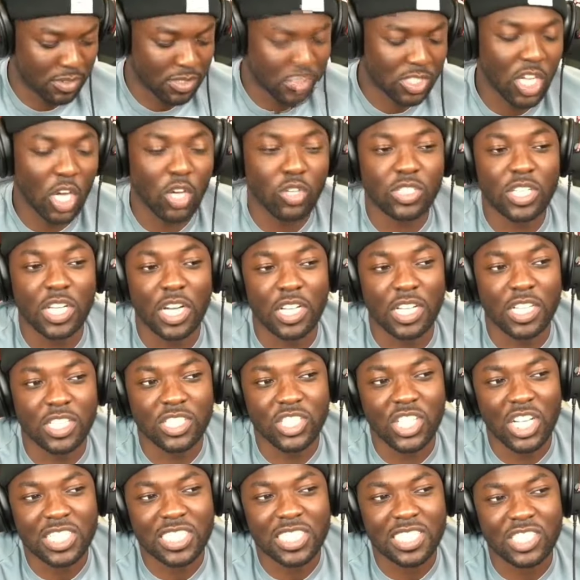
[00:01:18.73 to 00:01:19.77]
So, Dylan,
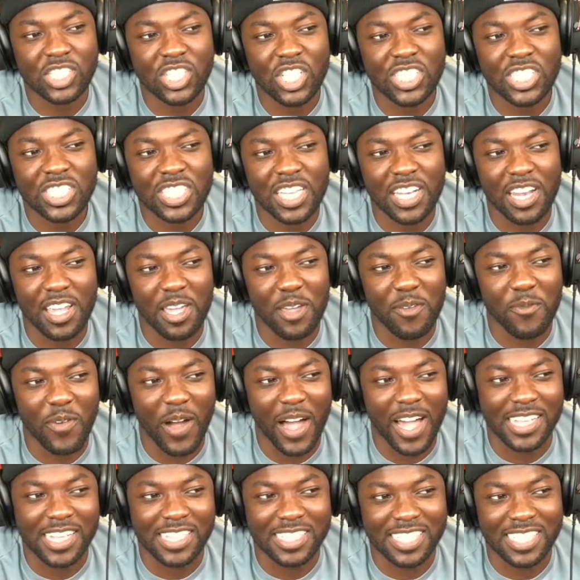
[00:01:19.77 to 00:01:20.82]
just send an invite
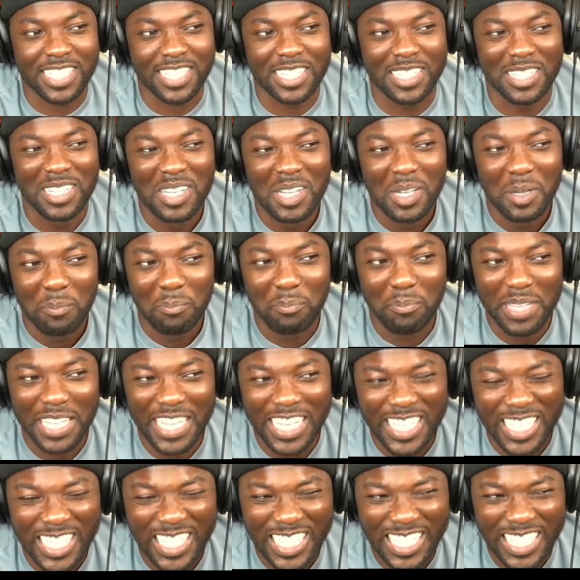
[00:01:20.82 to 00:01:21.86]
to me and
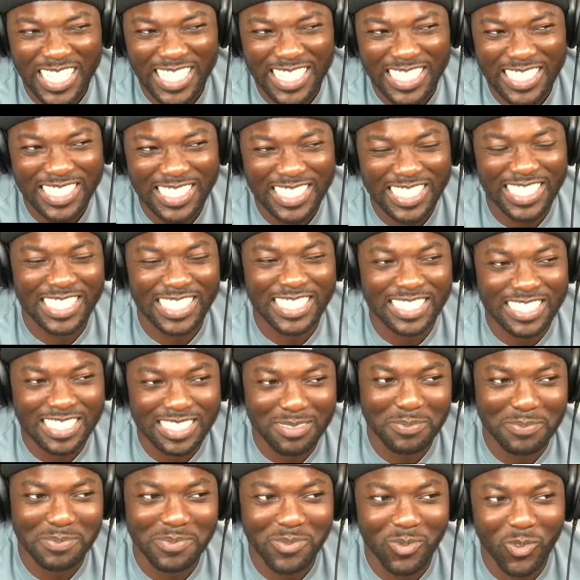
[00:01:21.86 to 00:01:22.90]
Leland,
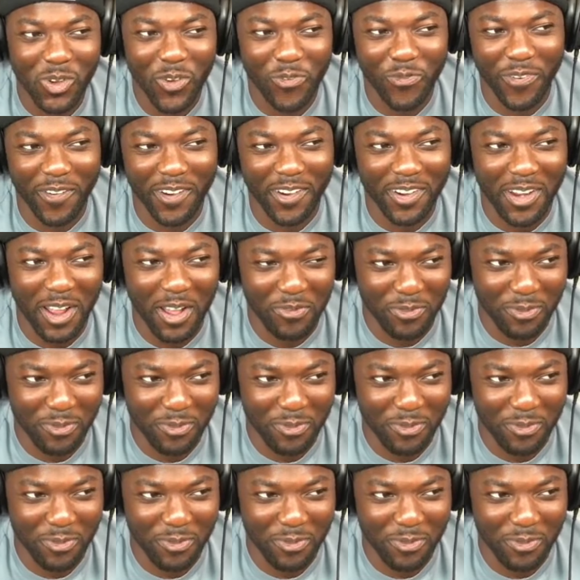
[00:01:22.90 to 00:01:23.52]
and we'll figure it out.